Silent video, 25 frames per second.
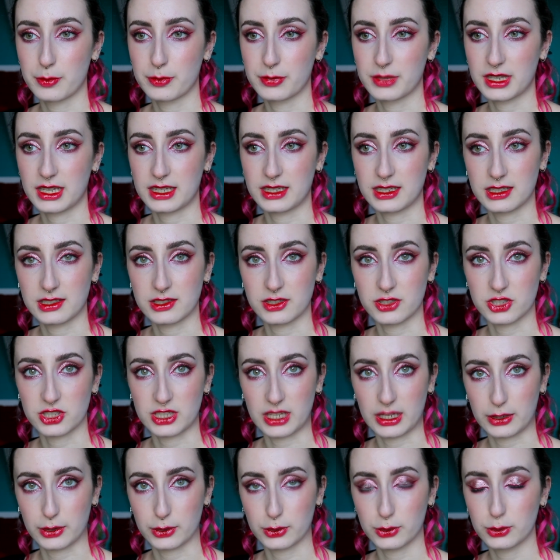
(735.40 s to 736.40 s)
getting the
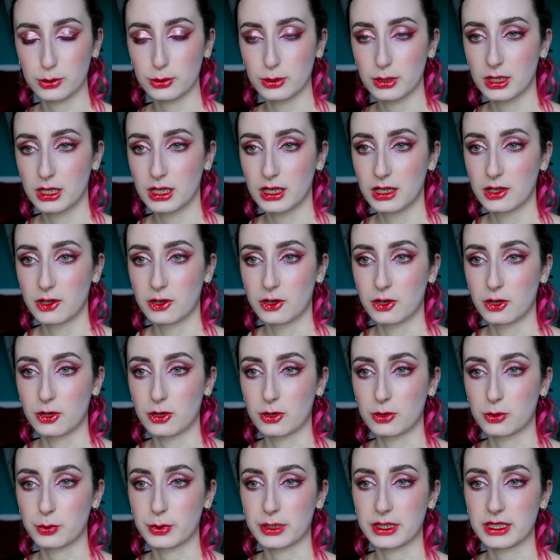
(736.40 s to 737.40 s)
shadow,
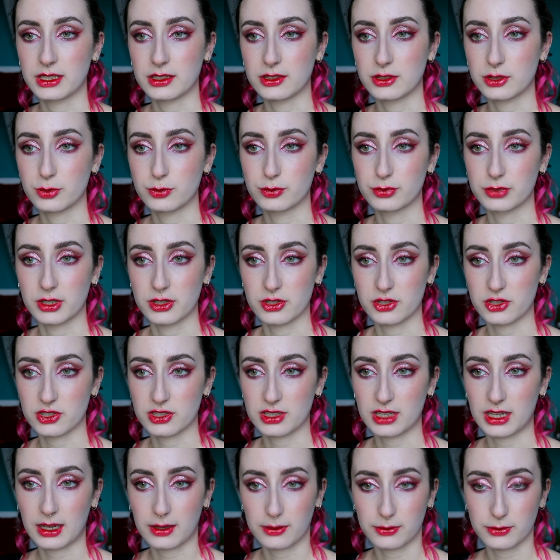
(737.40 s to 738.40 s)
or wetting your
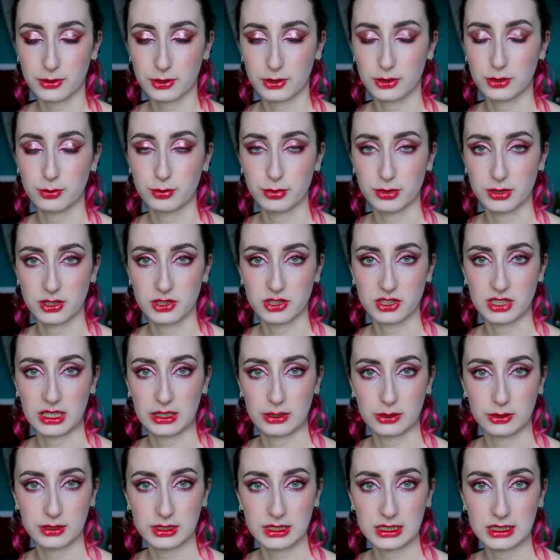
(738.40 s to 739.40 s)
brush after you put the
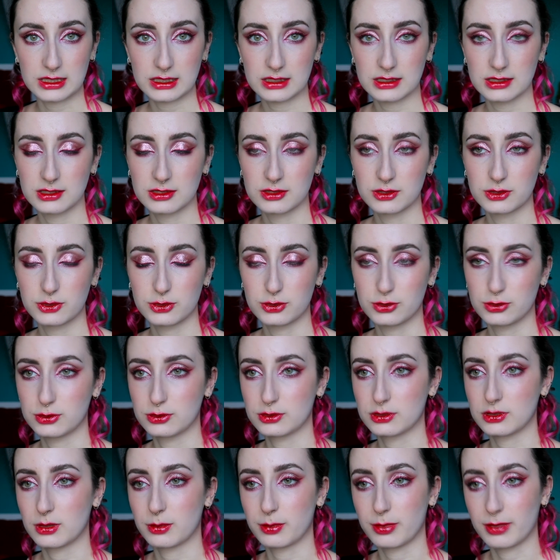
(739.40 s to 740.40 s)
shadow on it
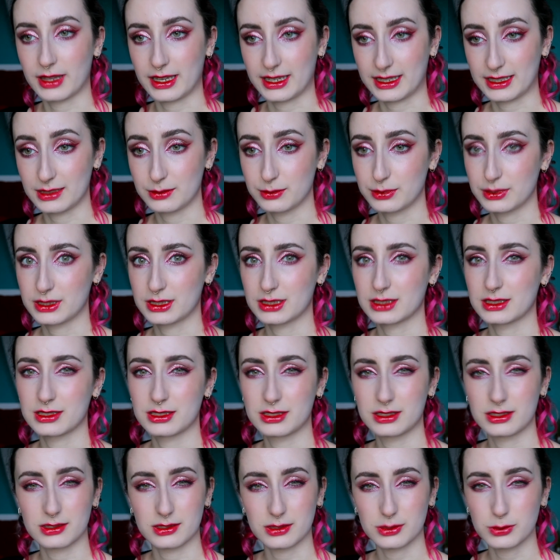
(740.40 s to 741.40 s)
to apply it, because
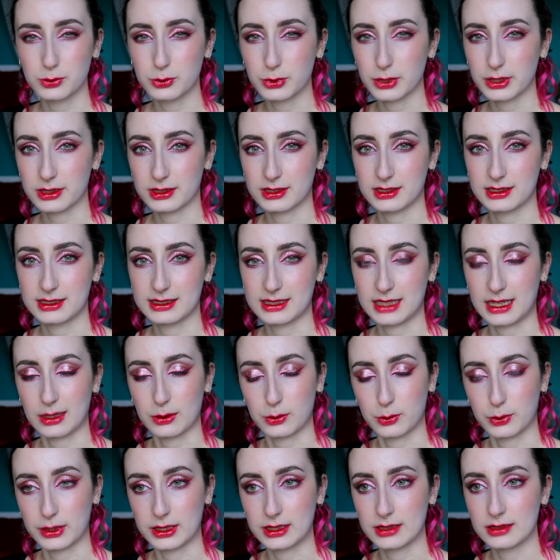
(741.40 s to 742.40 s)
it doesn't work
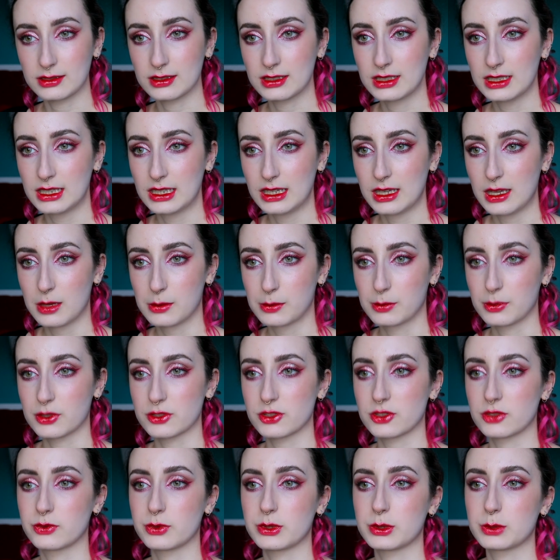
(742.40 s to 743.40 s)
that well.
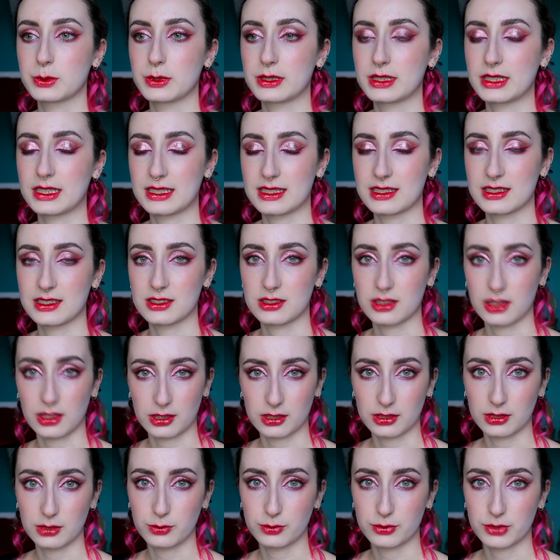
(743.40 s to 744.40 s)
Most of it will get
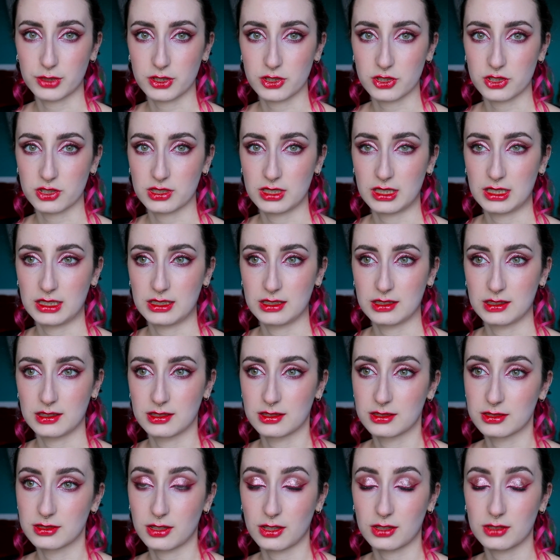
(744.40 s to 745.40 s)
stuck on the brush
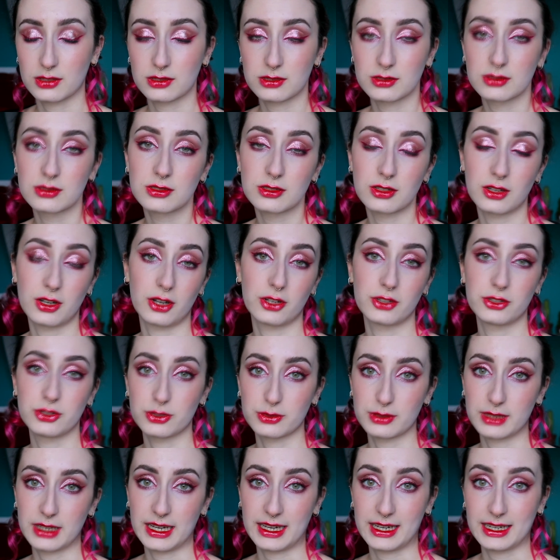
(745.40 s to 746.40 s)
and not on
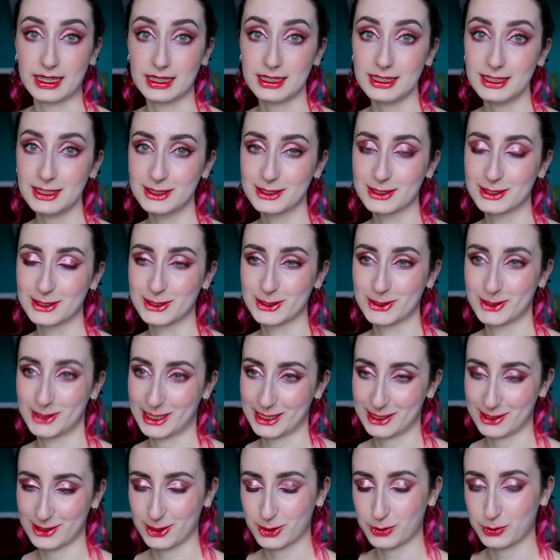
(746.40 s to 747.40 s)
your eye, so
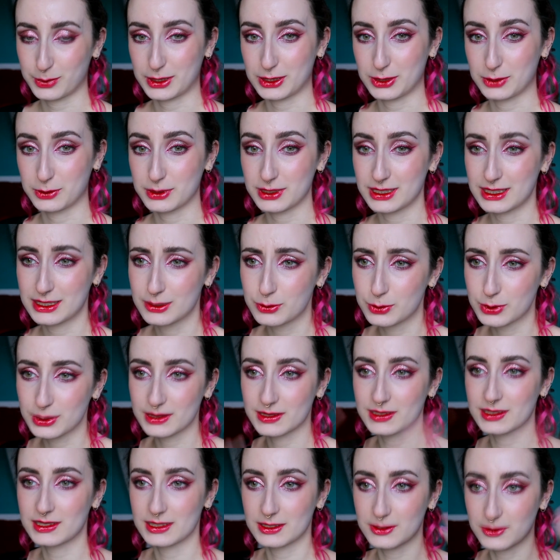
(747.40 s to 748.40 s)
that's not what you want, and it
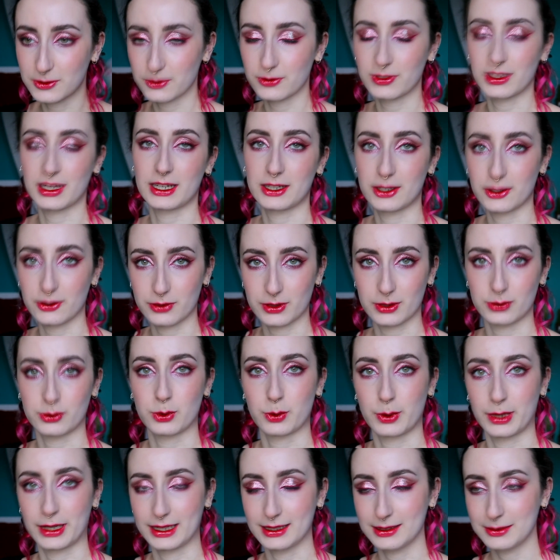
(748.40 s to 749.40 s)
will still fly off
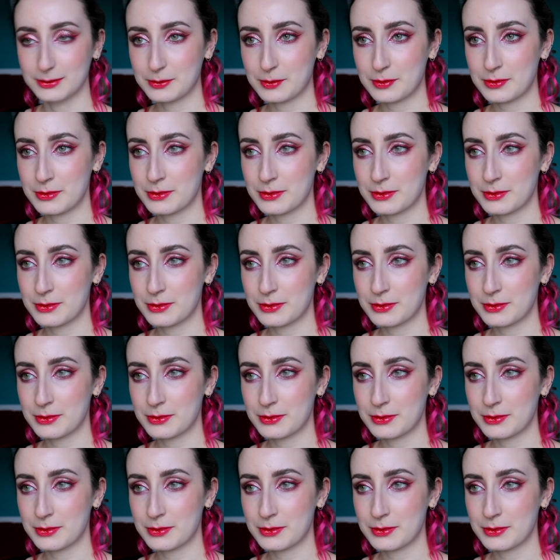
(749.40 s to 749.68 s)
everywhere.